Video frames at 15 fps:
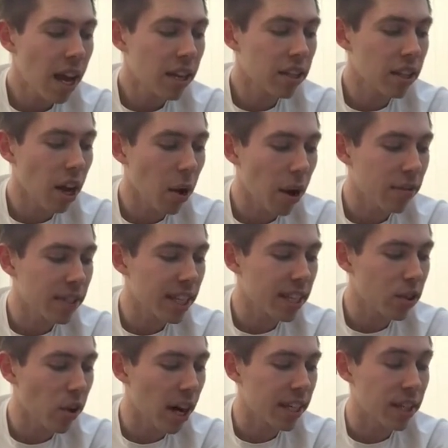So I've
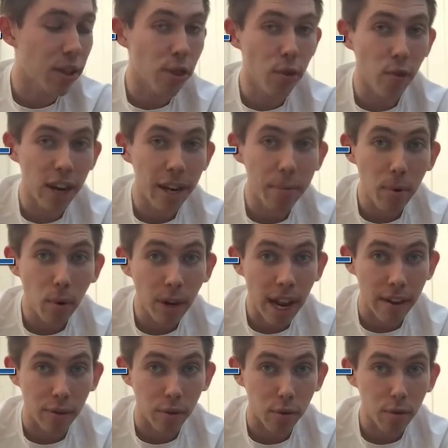since created 3 more
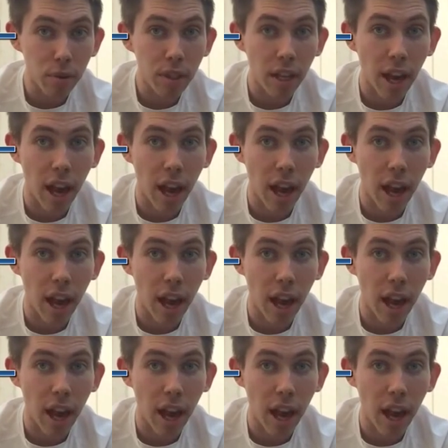levels.